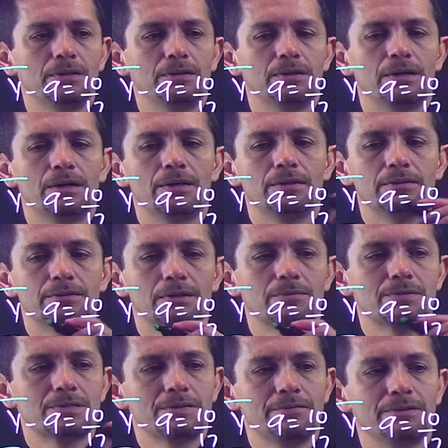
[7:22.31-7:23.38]
9
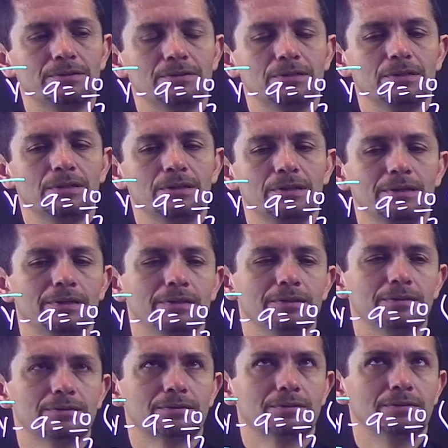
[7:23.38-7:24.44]
times 17
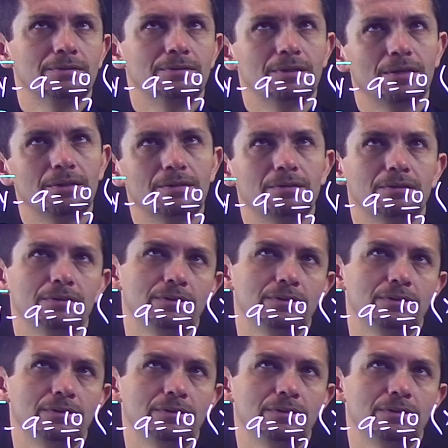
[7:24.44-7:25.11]
is 90,